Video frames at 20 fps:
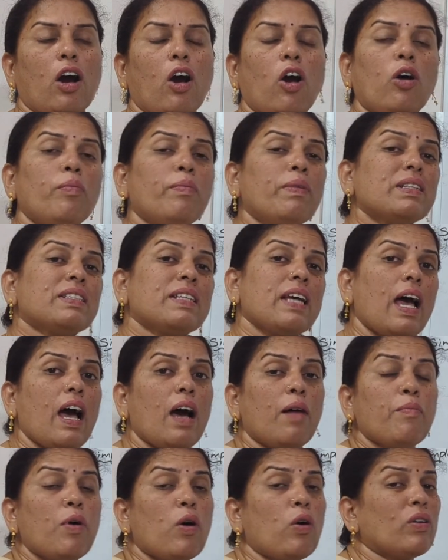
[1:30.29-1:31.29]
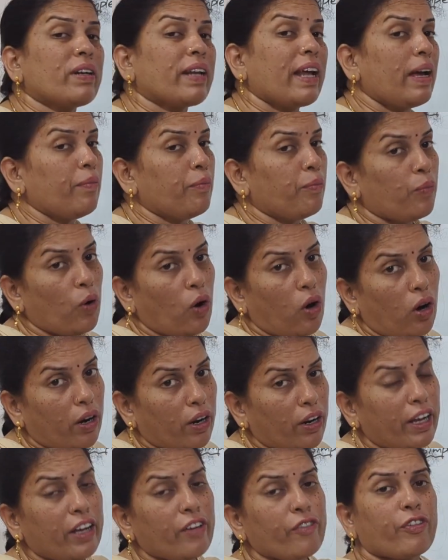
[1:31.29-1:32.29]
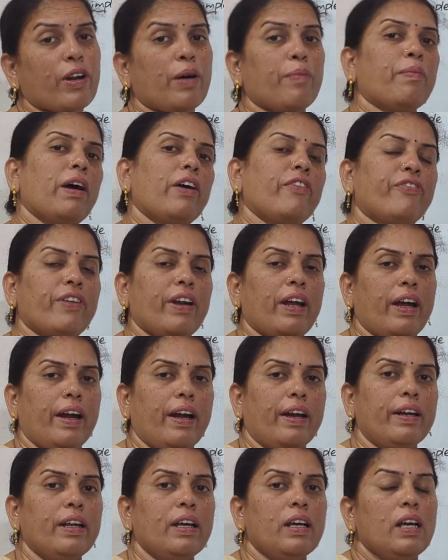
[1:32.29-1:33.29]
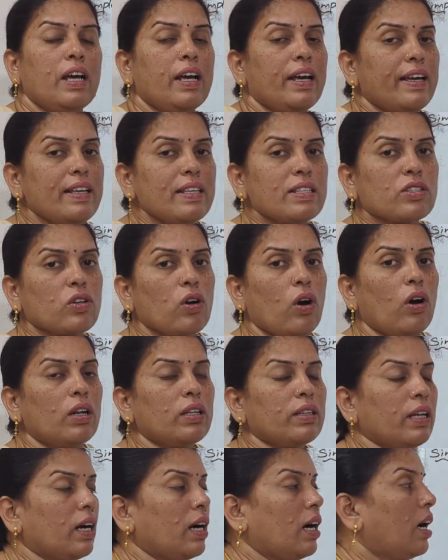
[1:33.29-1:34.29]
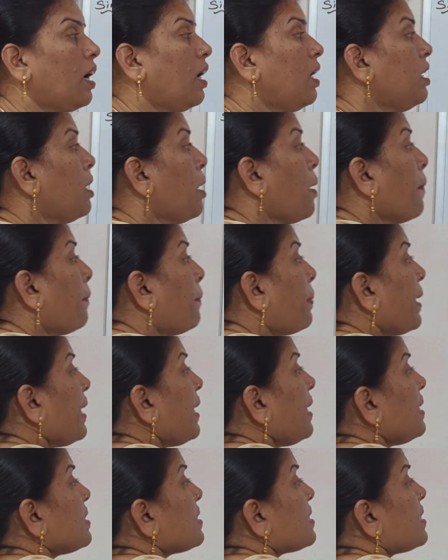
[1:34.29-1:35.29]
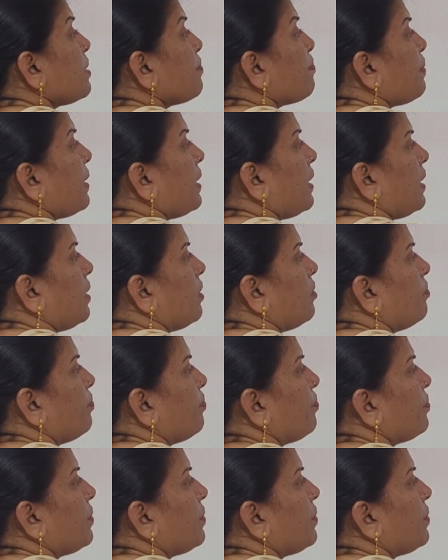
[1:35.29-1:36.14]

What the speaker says: how much amount I am borrowing from my friend is called the principal.